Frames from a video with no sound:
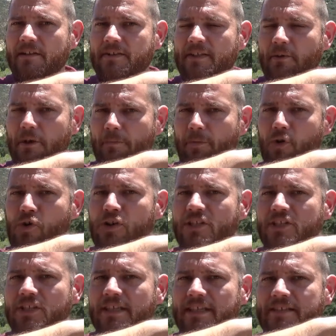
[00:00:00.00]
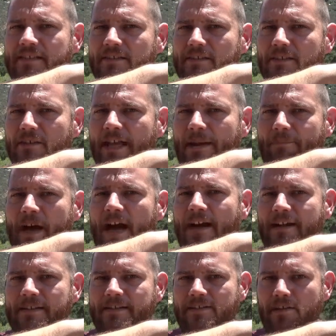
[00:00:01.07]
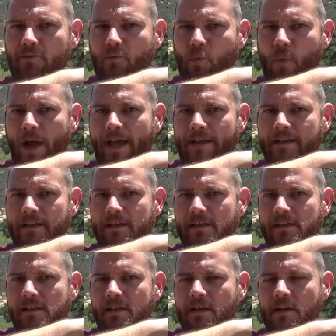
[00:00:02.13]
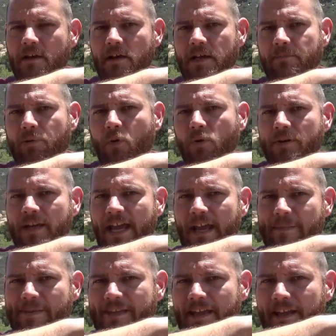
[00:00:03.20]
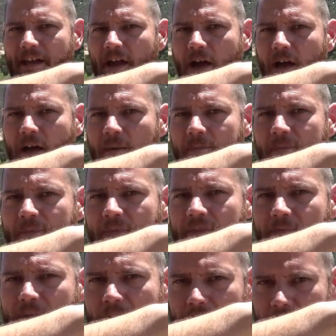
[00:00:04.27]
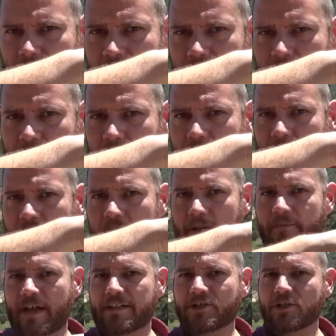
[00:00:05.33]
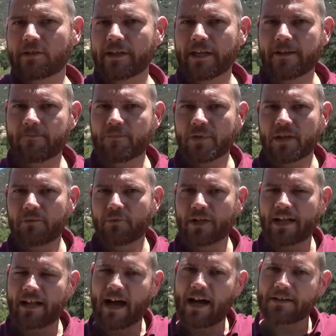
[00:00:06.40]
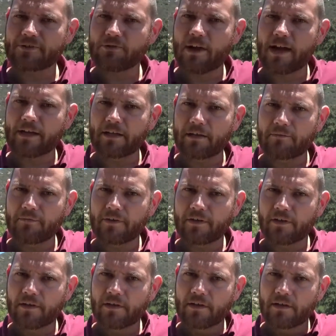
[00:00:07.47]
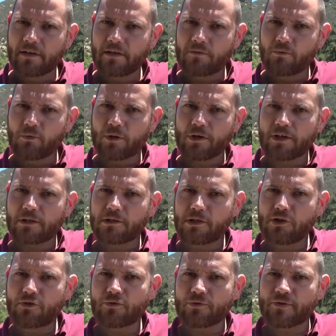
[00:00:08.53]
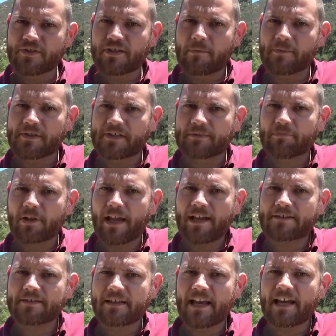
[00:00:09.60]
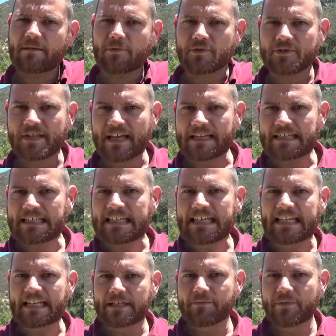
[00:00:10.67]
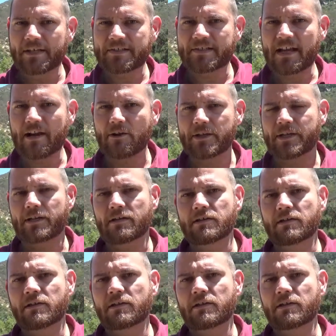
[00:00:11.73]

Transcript: So it'll push these little pockets of wet, important habitat up the mountain. And eventually, if we get hot and dry enough, we're going to lose some of these plants and animals that need this area.